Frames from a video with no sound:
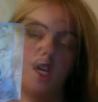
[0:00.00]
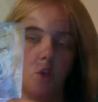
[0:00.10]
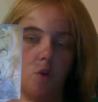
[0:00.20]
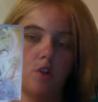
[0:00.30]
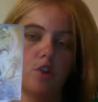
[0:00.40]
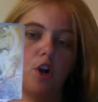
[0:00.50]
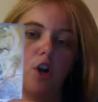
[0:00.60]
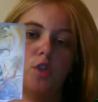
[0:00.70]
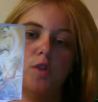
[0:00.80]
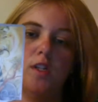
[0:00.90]
You're in
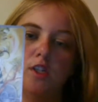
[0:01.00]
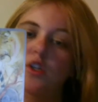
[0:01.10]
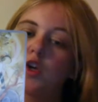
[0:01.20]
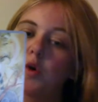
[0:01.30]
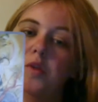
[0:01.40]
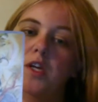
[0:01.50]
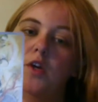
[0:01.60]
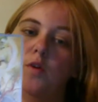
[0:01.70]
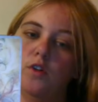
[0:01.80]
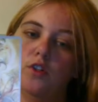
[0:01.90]
charge. You need to know that
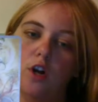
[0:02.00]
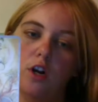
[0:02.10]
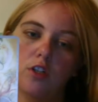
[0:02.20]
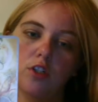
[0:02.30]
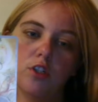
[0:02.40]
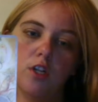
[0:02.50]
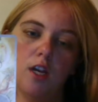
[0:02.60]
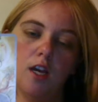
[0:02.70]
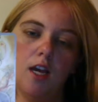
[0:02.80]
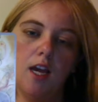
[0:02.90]
in charge,
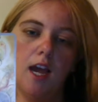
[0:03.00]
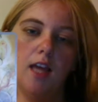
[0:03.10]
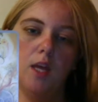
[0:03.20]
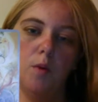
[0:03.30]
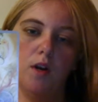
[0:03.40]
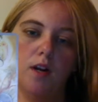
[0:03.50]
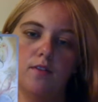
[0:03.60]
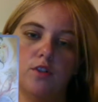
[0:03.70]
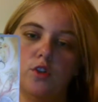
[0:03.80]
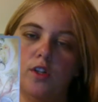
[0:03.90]
and that
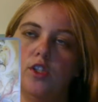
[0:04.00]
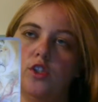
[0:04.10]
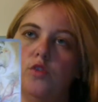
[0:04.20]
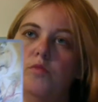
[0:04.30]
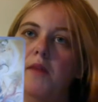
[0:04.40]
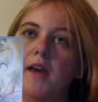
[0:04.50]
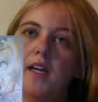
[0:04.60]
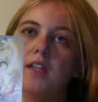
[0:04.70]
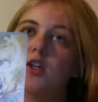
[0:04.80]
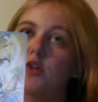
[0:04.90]
whatever choices you
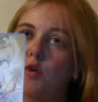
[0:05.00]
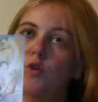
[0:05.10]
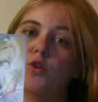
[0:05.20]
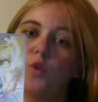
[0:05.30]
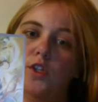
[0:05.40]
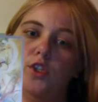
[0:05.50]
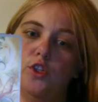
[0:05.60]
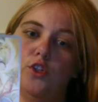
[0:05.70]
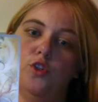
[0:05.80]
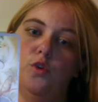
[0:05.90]
make, they're your
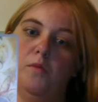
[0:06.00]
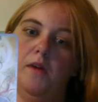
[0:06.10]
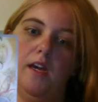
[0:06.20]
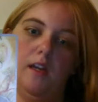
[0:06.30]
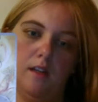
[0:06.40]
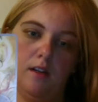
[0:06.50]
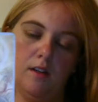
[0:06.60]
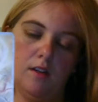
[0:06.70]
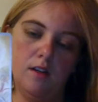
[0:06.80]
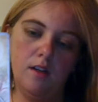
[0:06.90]
choices to
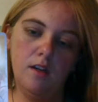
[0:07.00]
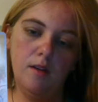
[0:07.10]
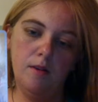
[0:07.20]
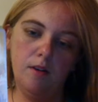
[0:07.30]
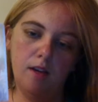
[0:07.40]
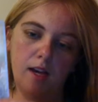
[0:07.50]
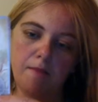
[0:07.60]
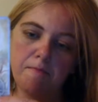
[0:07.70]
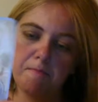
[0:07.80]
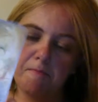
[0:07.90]
make. Okay?